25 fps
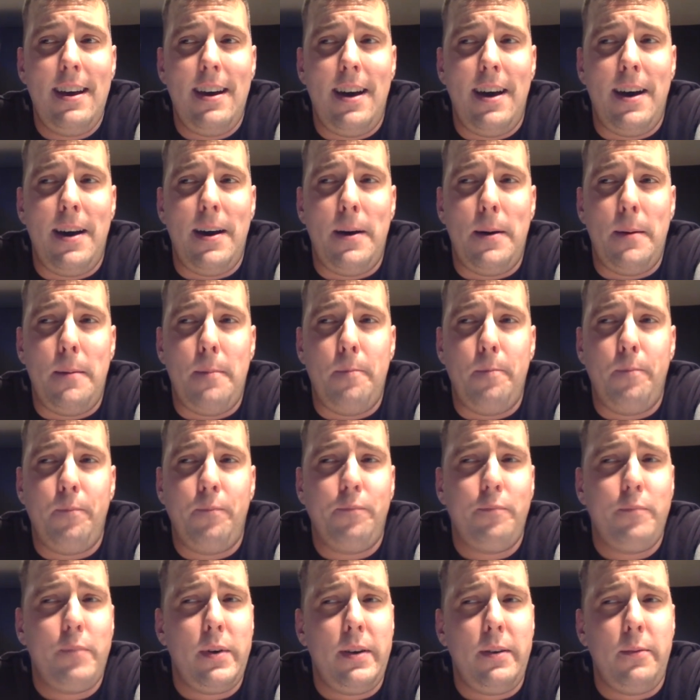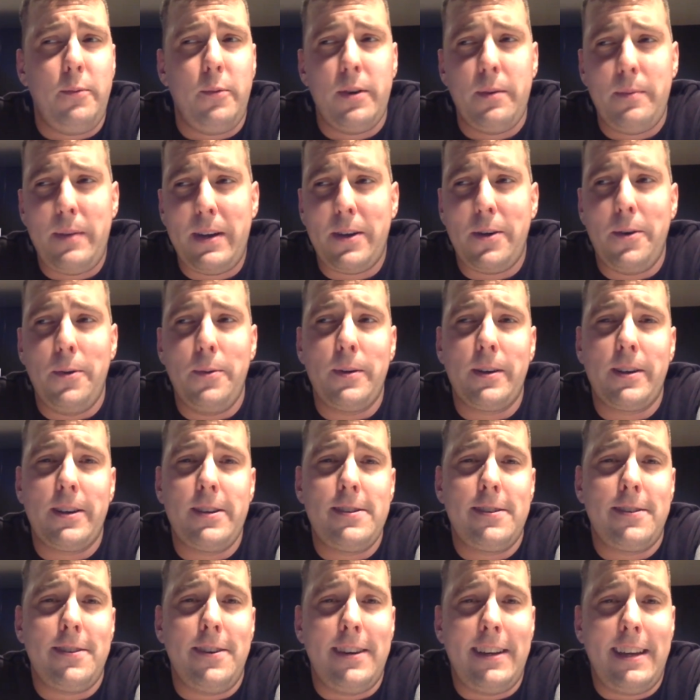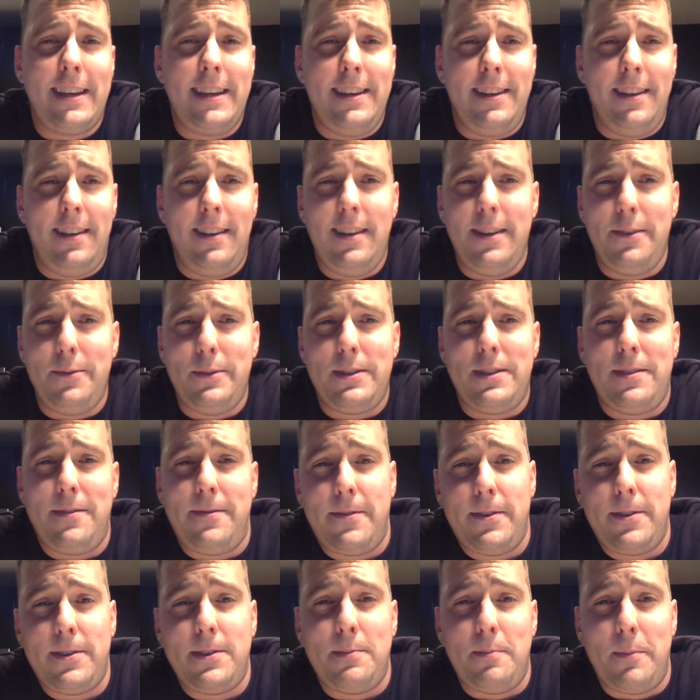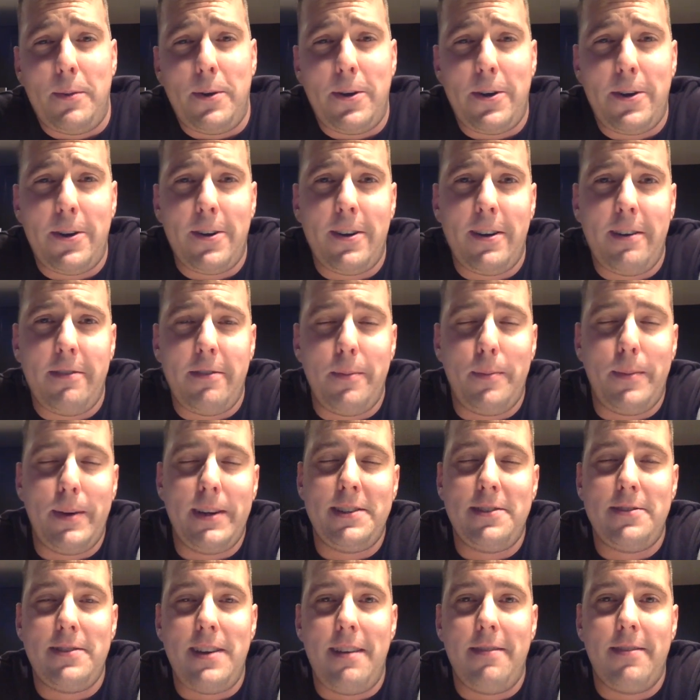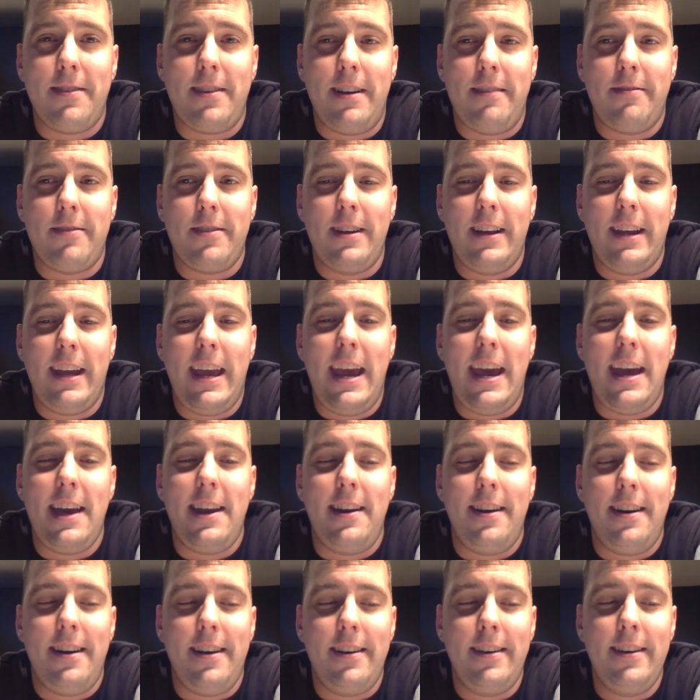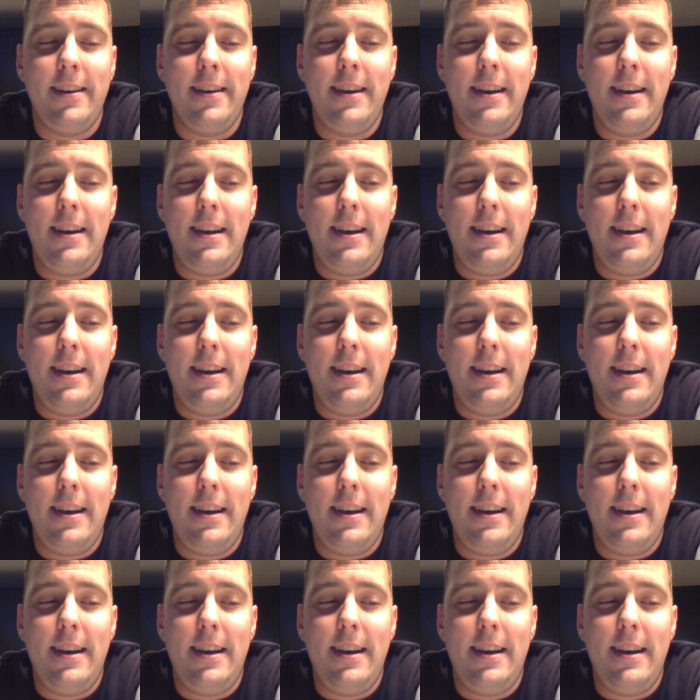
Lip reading: But one of my coworkers got killed. It was the first murder of a bus driver ever in Canada.